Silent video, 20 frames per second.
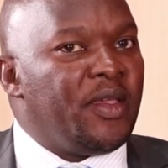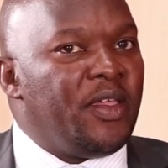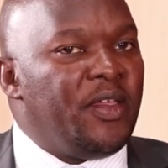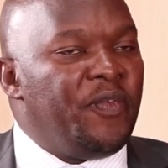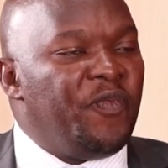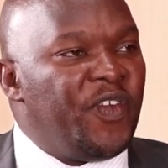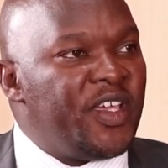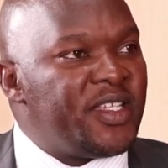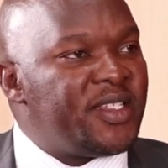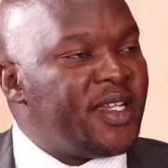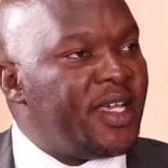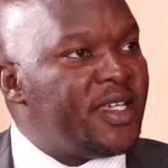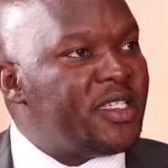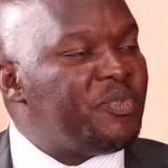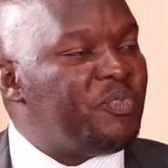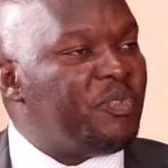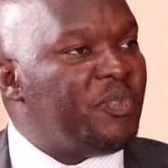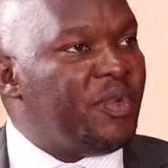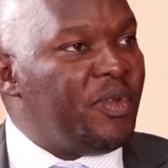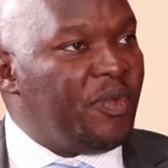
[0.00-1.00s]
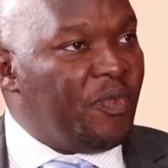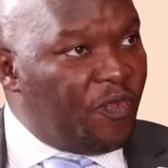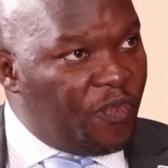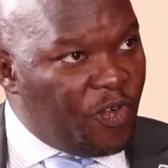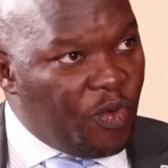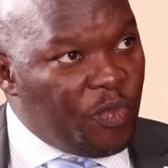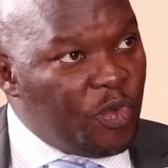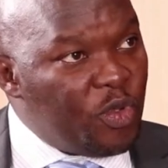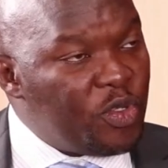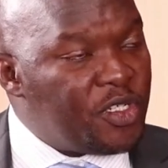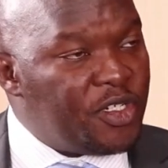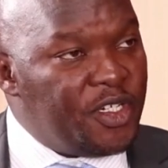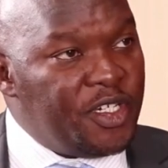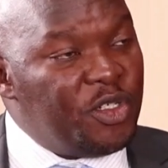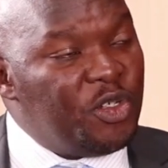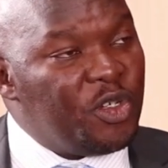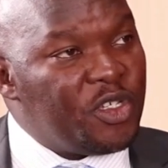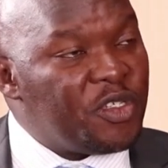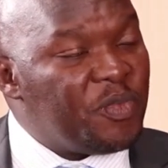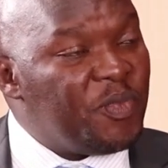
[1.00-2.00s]
investors from those
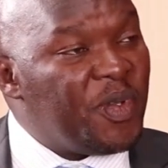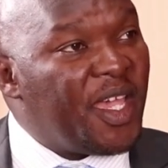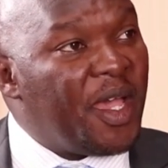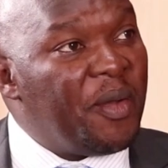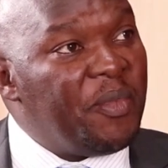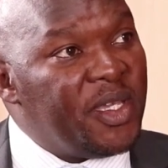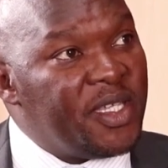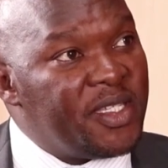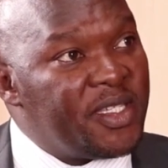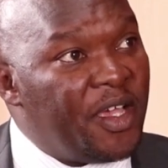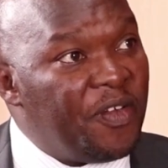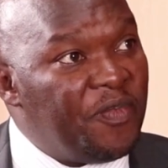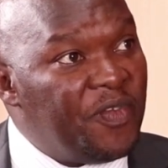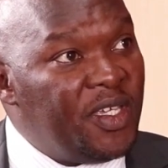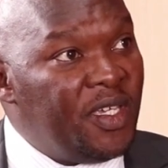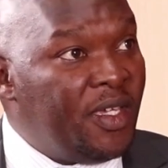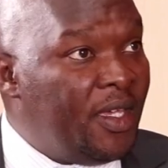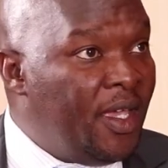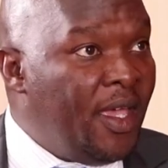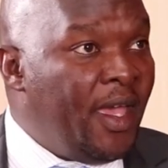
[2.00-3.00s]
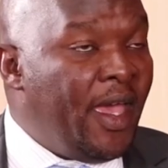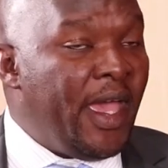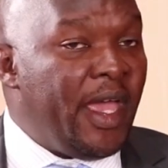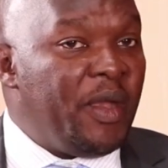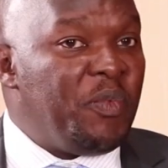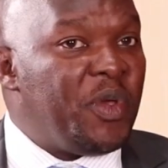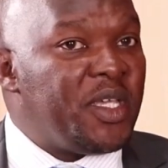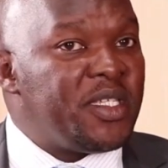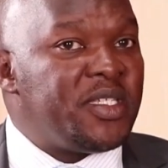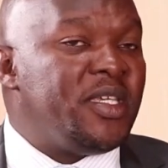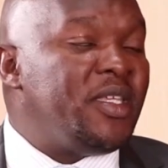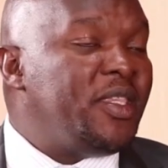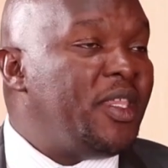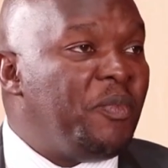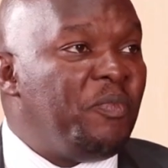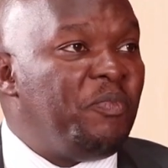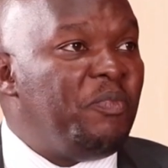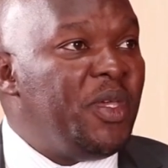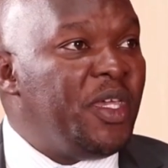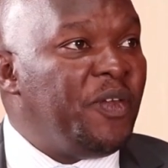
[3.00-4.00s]
regions becoming savvy, and we are seeing
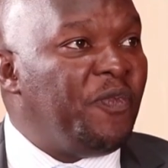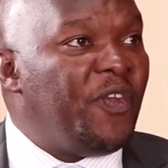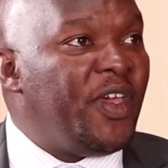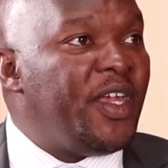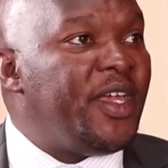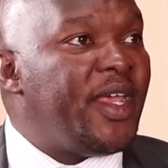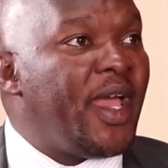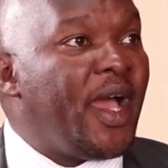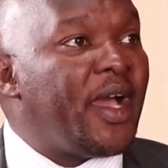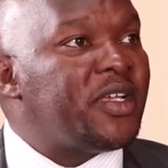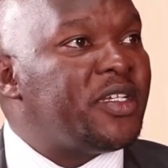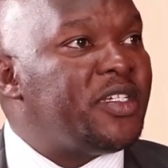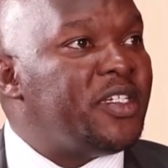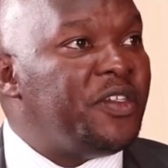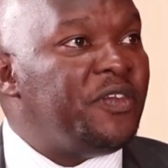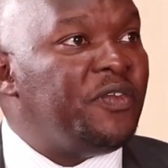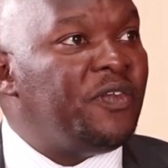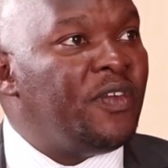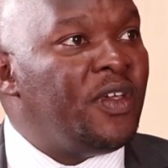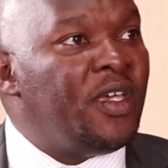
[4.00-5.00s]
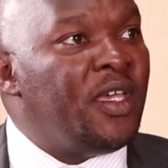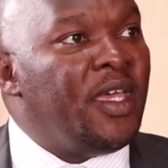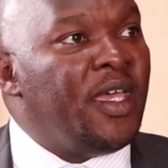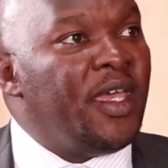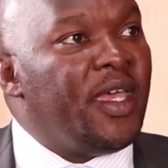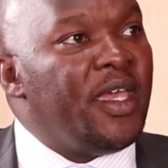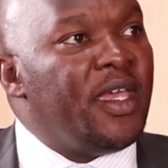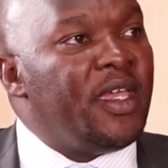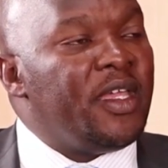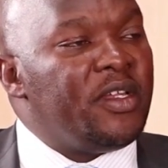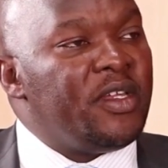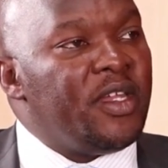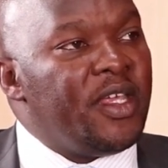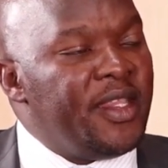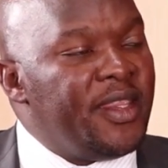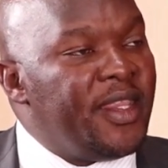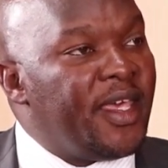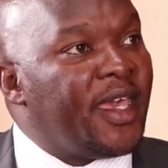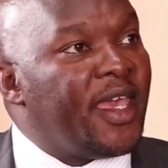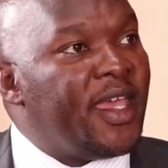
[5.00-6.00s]
them being very active
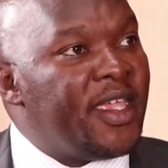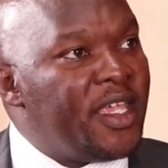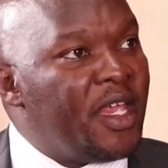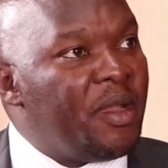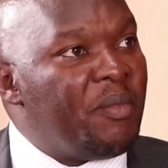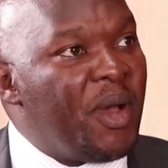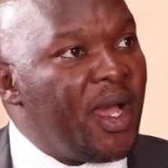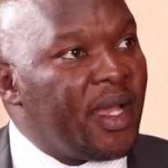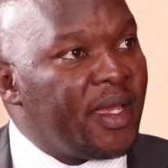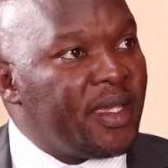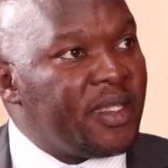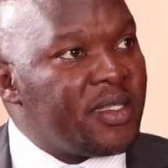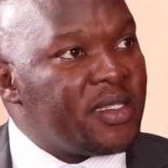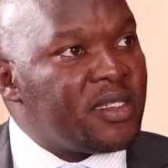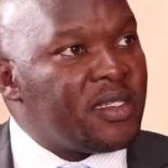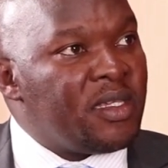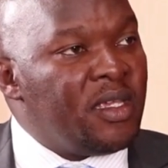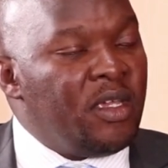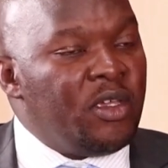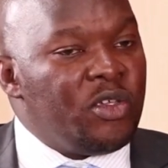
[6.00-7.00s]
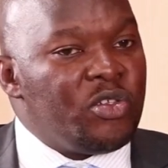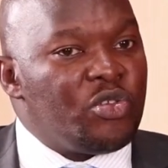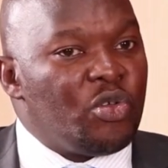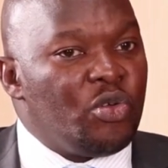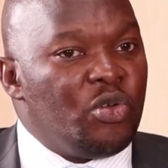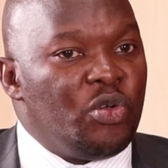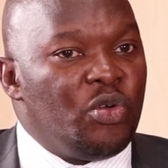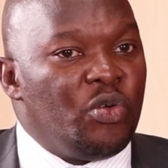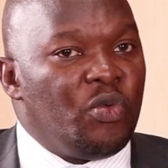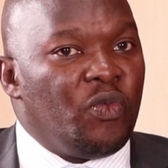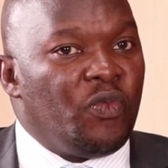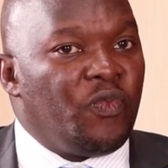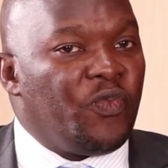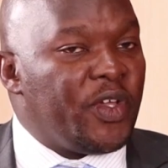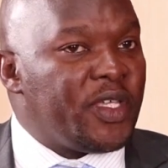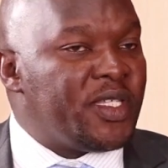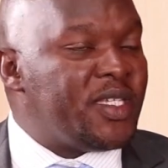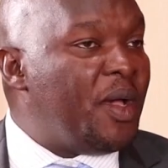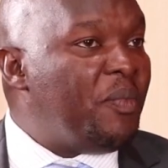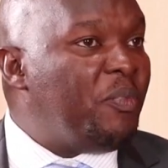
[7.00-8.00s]
in the Kenyan markets. So,
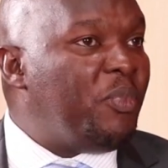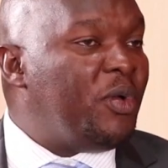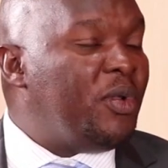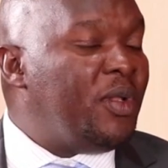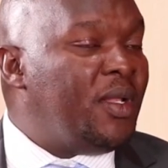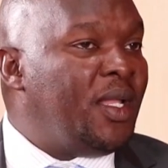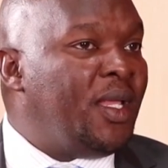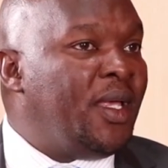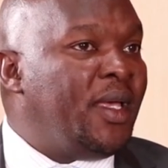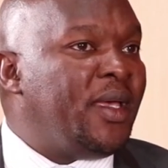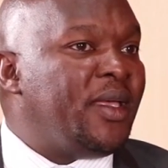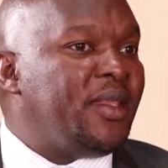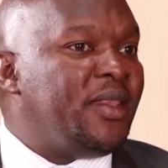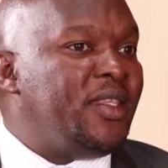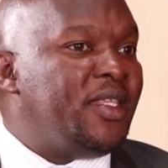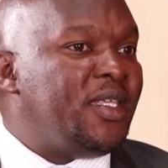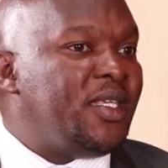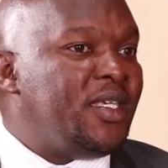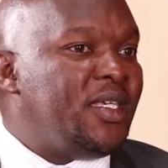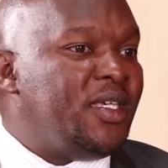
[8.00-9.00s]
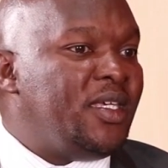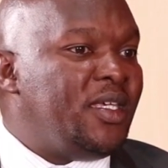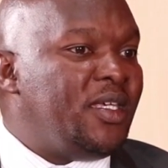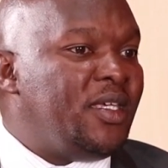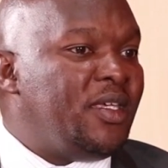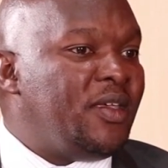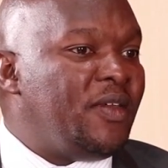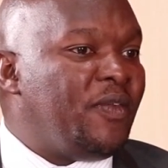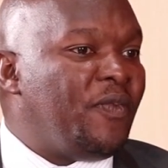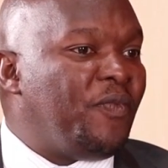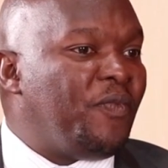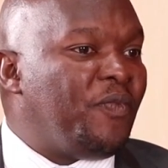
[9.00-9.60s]
for example, the,